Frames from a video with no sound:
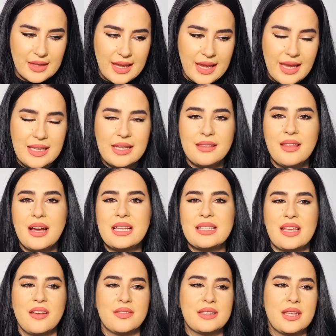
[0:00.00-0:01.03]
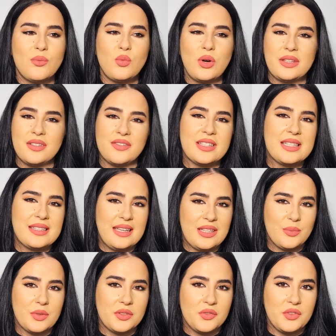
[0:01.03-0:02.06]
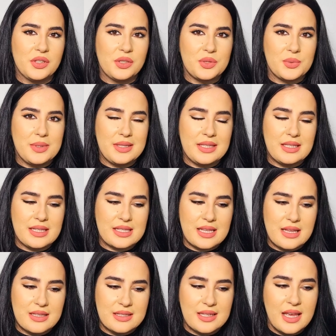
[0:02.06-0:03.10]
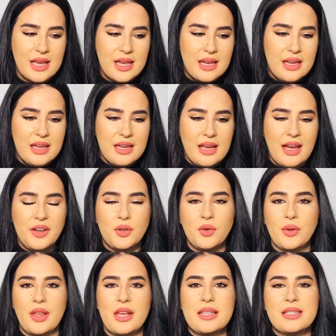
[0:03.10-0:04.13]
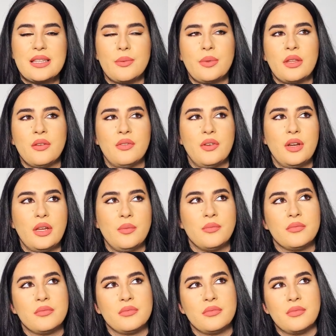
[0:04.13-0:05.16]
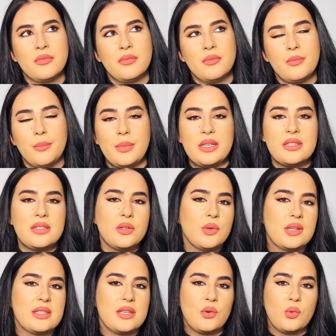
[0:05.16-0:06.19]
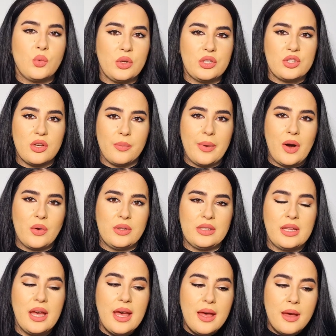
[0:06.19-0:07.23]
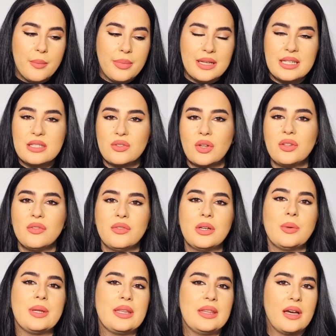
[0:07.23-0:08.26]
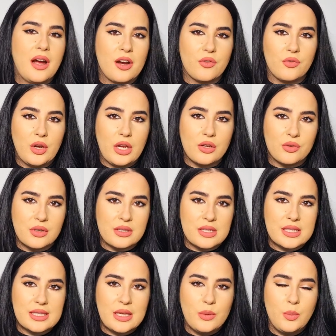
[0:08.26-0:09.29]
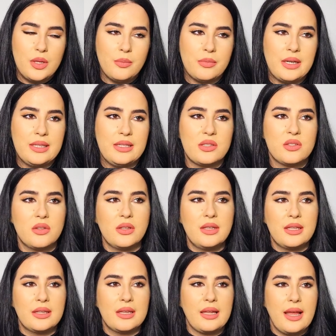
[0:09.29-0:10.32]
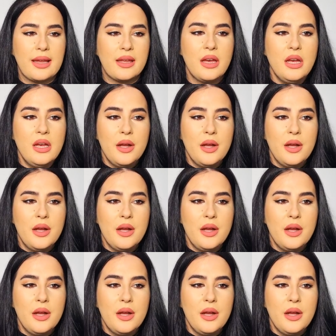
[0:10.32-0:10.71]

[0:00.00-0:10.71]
and it does have somewhat of a statement feel to it in a sense. I don't know, it has something very mysterious and witchy about it, but it's not a very dark fragrance. Keep in mind, it's not that like